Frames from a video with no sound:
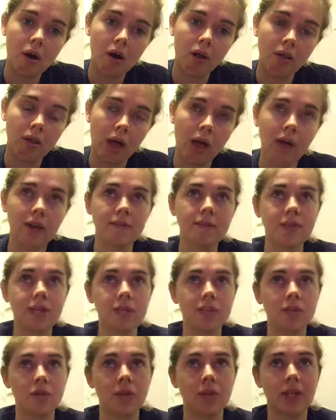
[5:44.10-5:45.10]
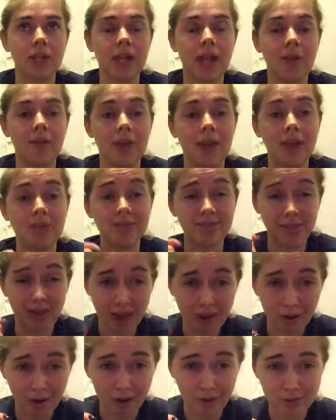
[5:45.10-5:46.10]
a lot of things going that way and
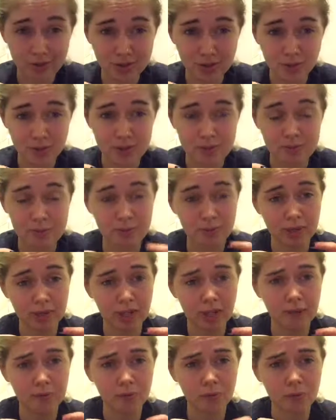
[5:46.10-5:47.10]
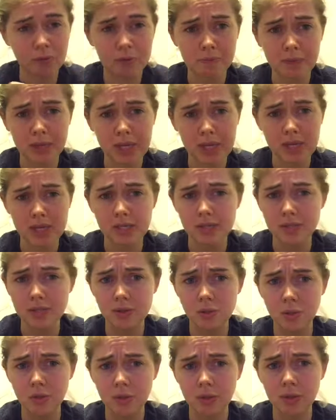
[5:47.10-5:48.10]
that also has been really helpful with my eating
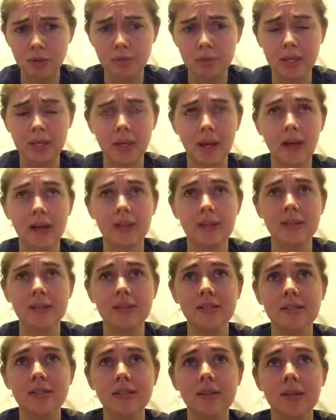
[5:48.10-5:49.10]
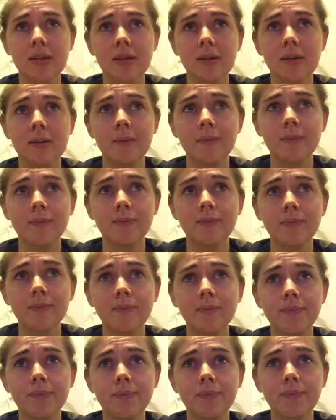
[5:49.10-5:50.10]
disorder because
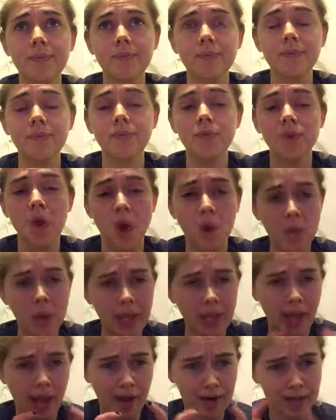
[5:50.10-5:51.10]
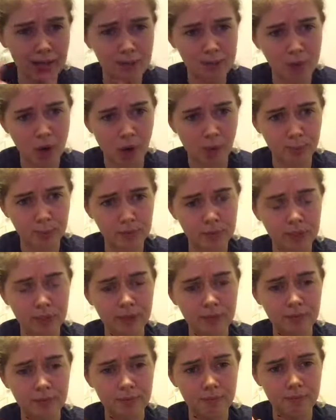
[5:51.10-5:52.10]
knowing how to eat
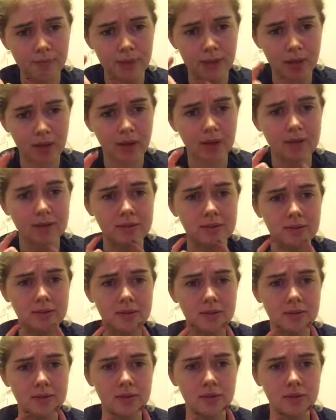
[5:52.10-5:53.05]
properly because